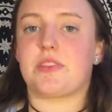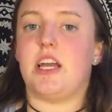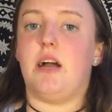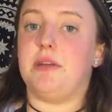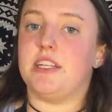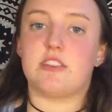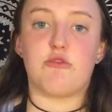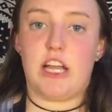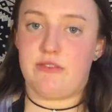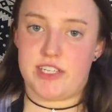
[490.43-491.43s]
I mean it's
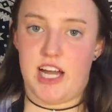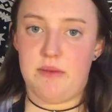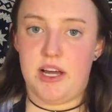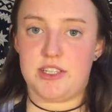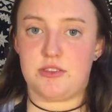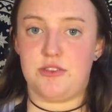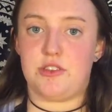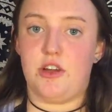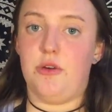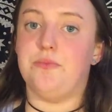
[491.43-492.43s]
great for time hassle,
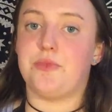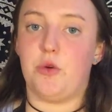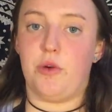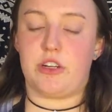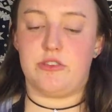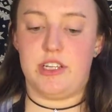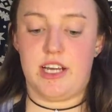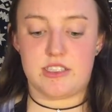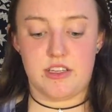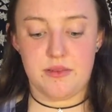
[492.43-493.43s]
so it works really
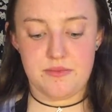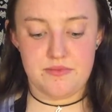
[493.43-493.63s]
nicely.